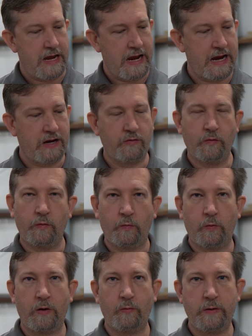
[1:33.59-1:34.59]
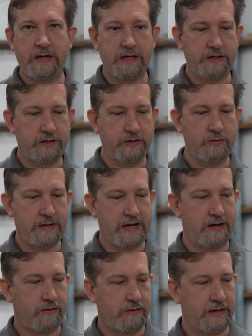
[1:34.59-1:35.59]
And what we can do
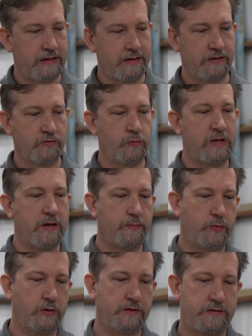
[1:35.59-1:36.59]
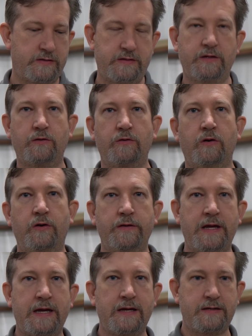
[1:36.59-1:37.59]
now is we can put sealer on
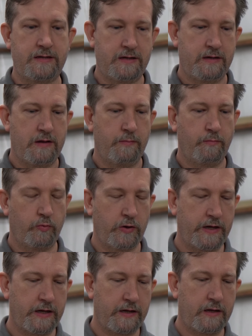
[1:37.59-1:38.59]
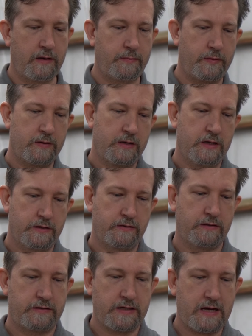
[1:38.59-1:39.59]
that, bring it up to
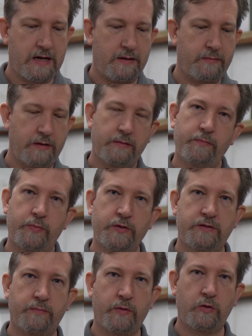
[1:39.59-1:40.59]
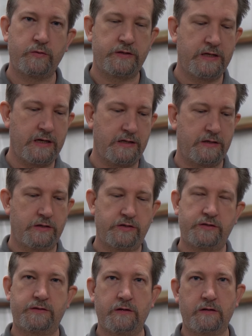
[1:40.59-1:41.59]
the top, put the bolts in it,
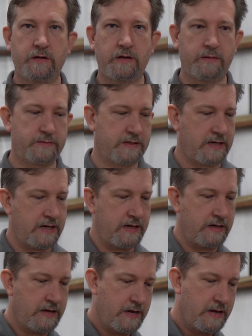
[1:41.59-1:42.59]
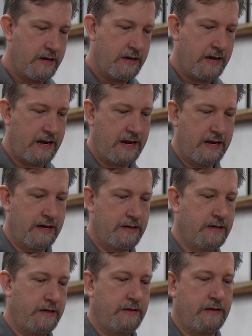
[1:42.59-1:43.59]
suck it up tight,
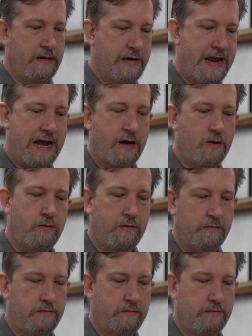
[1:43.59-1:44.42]
and now